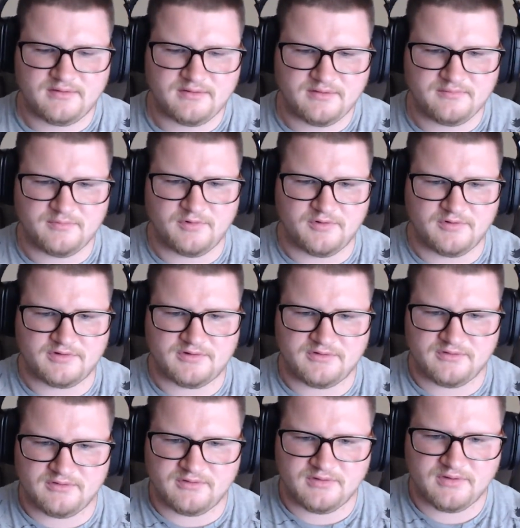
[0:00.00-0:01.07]
I'm going
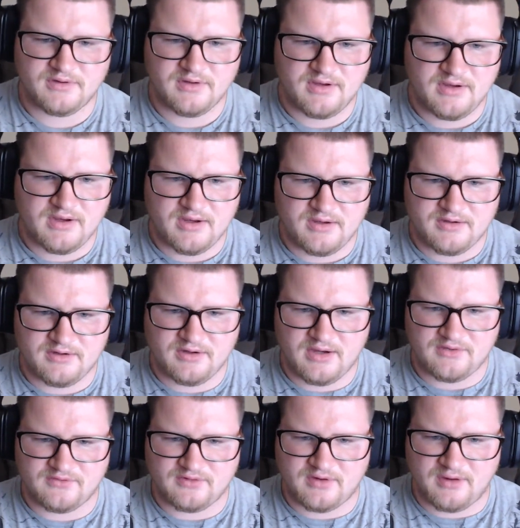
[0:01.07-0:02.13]
to. I'm
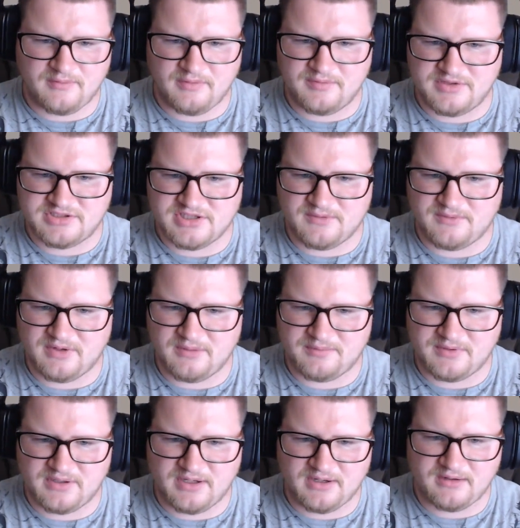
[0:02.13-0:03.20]
going to be jumping up
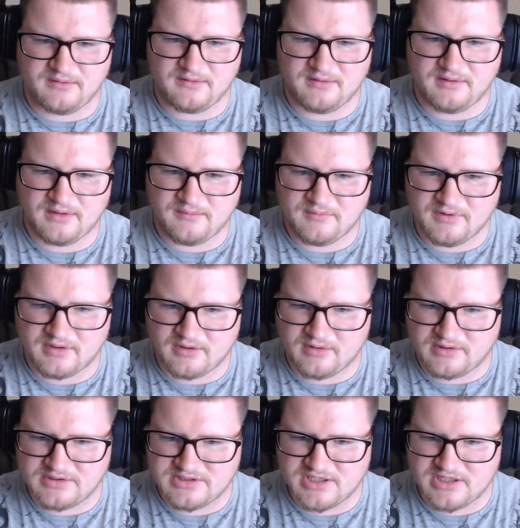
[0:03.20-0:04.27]
and down. I'm going to go ahead
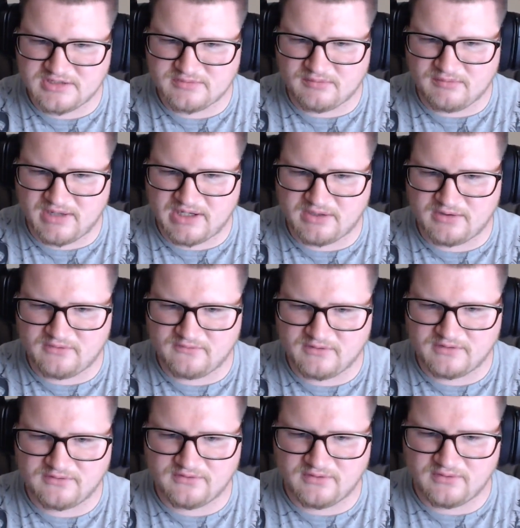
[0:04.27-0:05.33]
and change my mic over
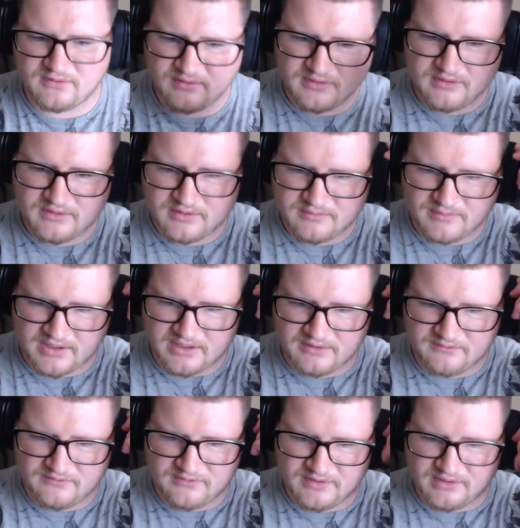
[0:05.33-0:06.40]
so my
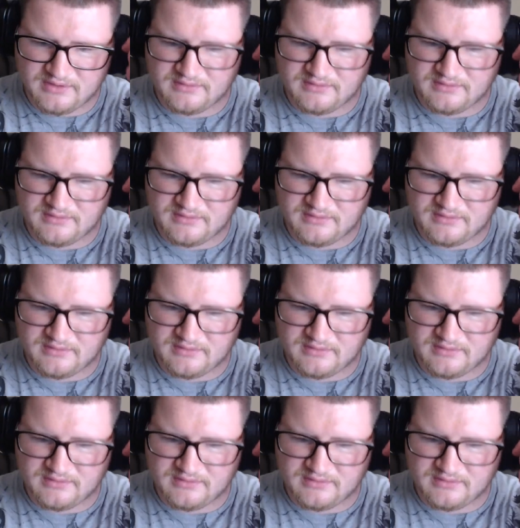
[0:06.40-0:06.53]
headset